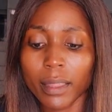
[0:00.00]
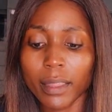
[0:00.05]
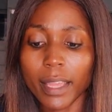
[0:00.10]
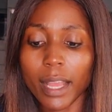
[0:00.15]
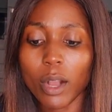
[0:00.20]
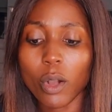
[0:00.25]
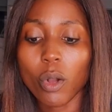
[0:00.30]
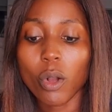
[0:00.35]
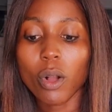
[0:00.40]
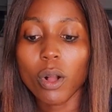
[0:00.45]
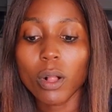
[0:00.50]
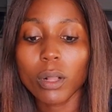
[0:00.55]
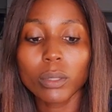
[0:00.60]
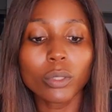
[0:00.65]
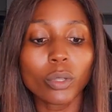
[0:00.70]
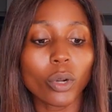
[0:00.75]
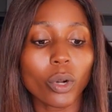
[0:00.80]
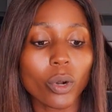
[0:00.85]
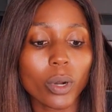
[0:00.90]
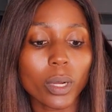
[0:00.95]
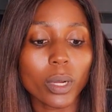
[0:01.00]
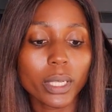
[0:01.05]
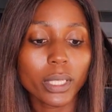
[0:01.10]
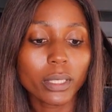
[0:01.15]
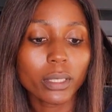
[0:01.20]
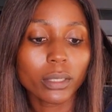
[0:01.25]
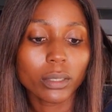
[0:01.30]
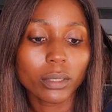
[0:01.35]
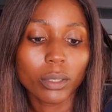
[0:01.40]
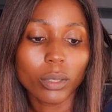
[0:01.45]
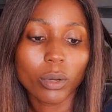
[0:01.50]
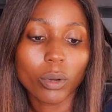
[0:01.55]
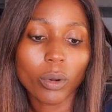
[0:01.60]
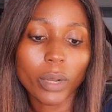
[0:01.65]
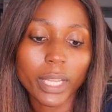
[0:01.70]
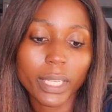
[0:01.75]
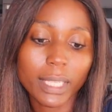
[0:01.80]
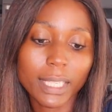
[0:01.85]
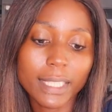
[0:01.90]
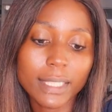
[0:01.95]
they are all gone,
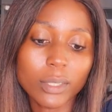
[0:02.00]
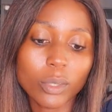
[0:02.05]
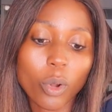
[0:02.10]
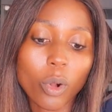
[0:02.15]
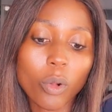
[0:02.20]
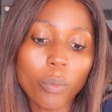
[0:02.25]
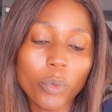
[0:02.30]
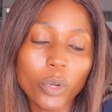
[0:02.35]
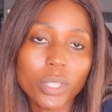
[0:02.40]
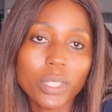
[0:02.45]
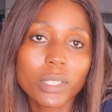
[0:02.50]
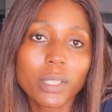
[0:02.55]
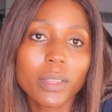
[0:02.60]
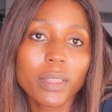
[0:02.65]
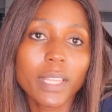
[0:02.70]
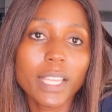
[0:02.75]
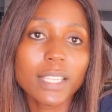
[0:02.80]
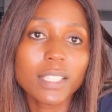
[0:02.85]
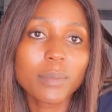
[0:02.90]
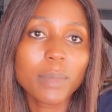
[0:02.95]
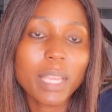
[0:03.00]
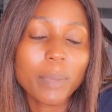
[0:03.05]
or at least almost. There's